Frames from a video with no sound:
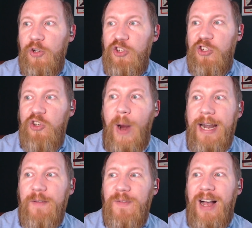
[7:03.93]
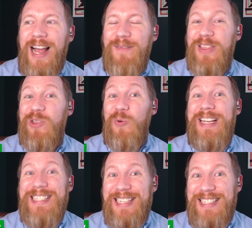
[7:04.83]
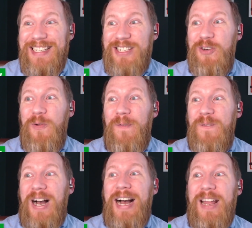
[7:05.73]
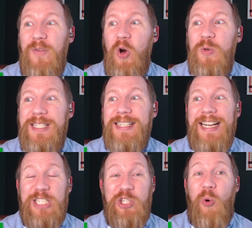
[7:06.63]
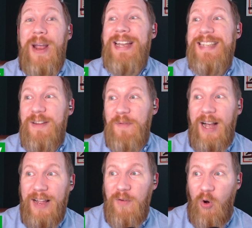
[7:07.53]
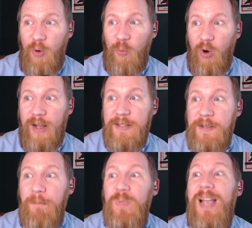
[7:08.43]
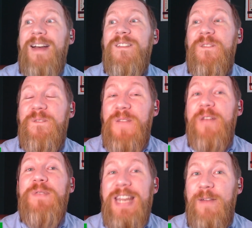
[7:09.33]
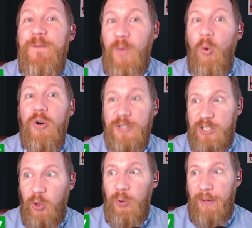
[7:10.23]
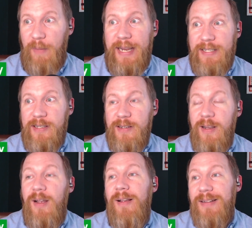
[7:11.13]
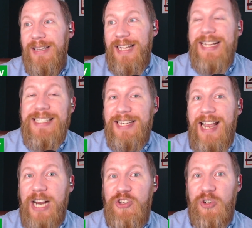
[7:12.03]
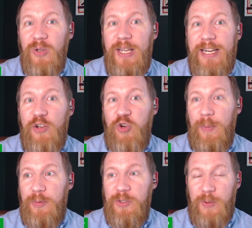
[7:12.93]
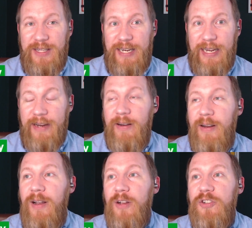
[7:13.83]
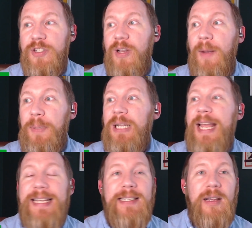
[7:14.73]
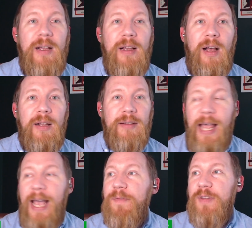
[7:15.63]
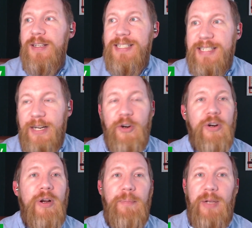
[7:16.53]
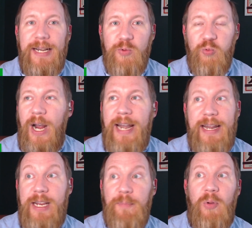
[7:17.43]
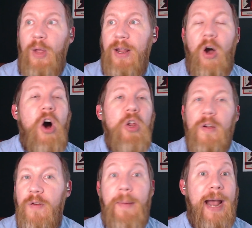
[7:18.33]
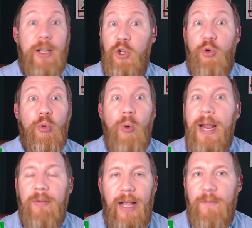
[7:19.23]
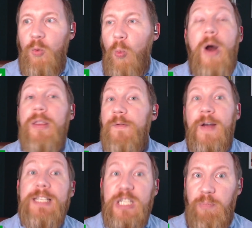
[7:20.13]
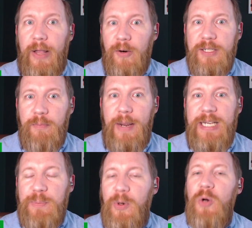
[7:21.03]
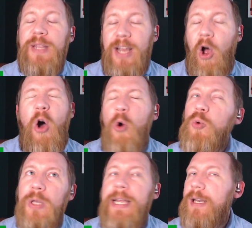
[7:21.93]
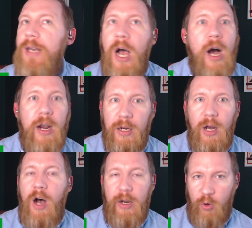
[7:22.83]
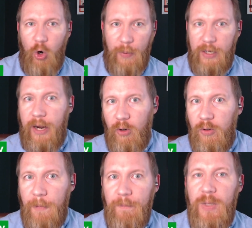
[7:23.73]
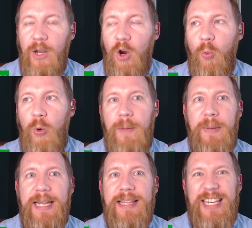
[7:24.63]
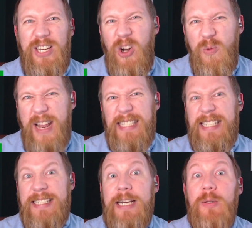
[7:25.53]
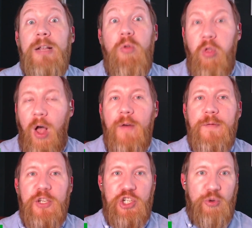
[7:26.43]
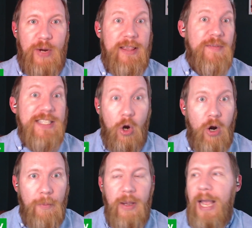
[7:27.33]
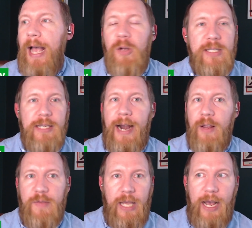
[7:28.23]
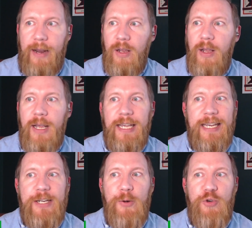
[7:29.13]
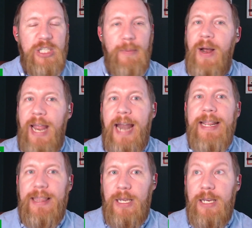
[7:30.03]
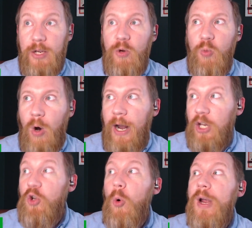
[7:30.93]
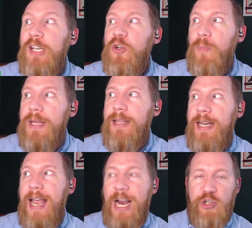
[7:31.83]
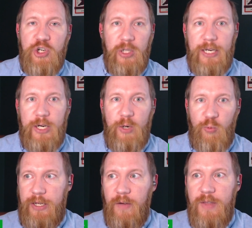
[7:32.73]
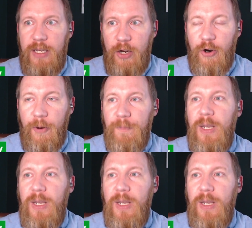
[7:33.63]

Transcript: 285, 362, 506. 25 home runs, 54 stolen bases. Leads the National League in triples with 10. Just plays left, center, plays right. He can play all of them at a great level. One of the fastest players in baseball. The only knock on Corbin Carroll would be that you don't necessarily love the strength of his arm. Outside of that, can do just about anything you want. Going to be the National League Rookie of the Year.